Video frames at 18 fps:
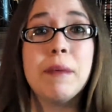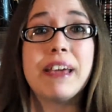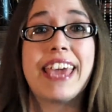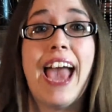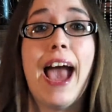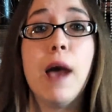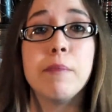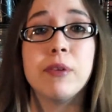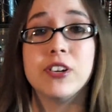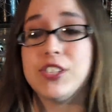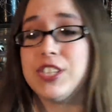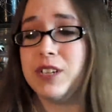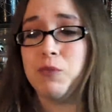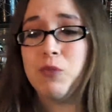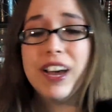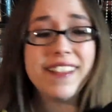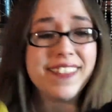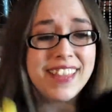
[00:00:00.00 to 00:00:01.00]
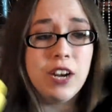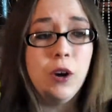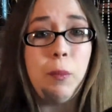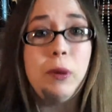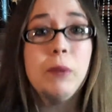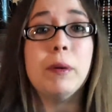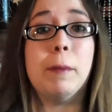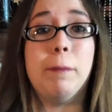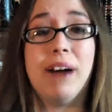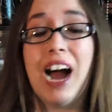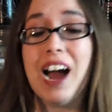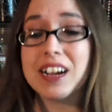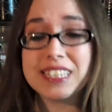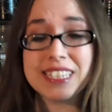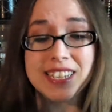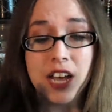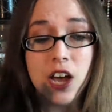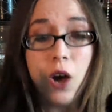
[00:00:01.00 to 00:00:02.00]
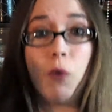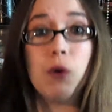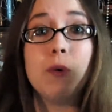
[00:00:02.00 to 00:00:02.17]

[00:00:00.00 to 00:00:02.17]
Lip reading: I'm a cat person. What? They don't poop in a box?